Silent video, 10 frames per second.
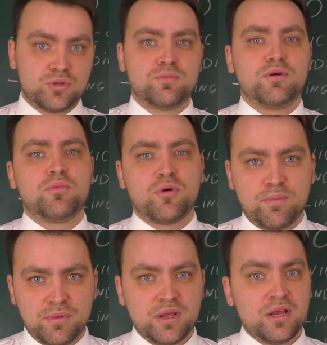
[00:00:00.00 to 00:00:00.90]

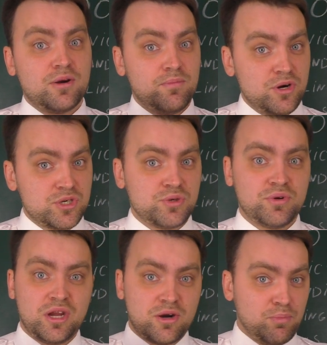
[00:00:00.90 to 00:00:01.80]
turboprop commercial
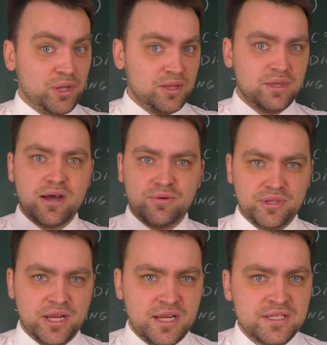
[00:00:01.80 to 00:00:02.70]
airplane
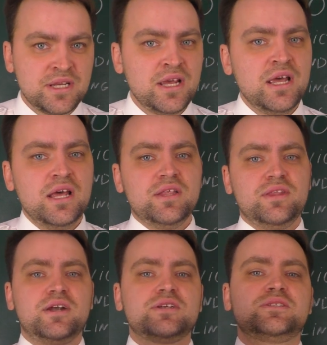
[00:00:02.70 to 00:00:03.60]
nowadays,
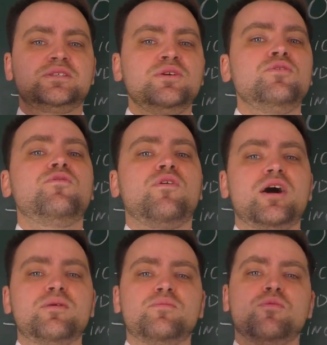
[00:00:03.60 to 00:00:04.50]
there are still
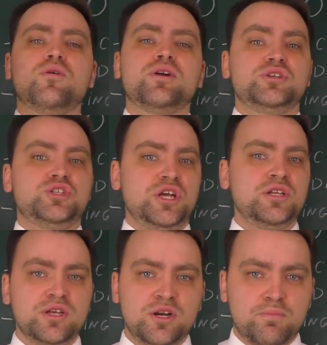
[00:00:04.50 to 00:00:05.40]
far more
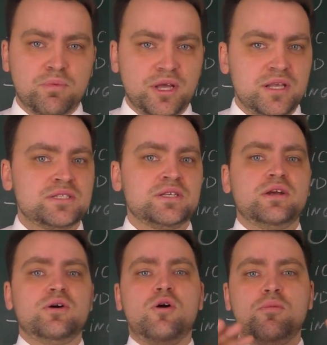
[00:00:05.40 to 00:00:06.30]
jet airplanes
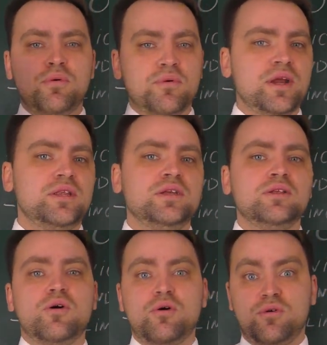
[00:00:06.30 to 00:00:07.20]

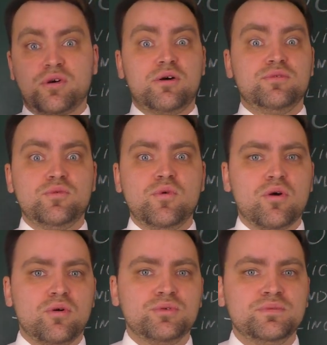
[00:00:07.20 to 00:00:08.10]
operating all around the
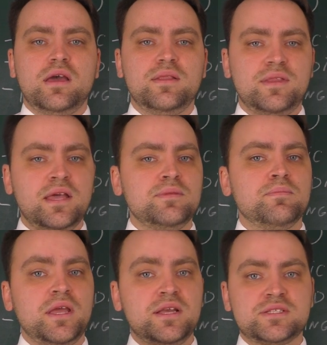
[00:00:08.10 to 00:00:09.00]
world. And that
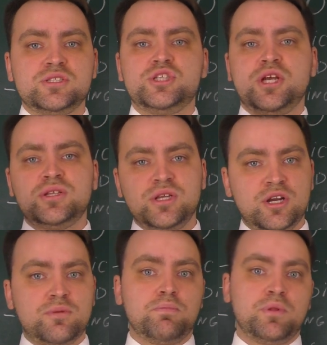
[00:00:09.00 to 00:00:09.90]
makes jet
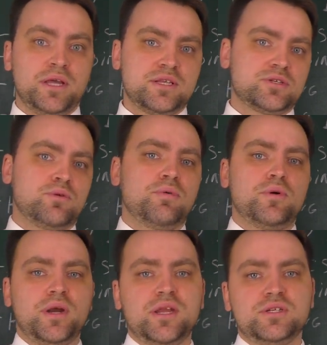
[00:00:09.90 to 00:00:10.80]
airplanes
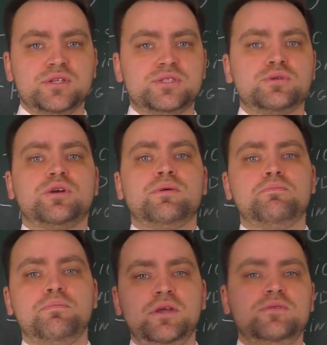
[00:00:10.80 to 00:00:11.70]
operators to
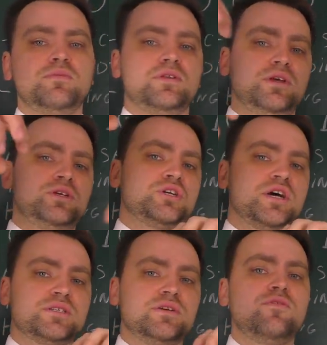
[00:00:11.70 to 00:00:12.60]
compete with each
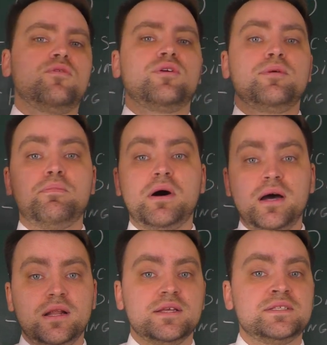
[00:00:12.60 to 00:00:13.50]
other for the
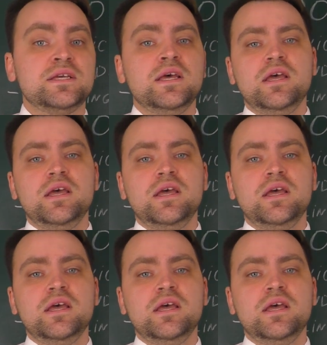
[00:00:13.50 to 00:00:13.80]
pilots,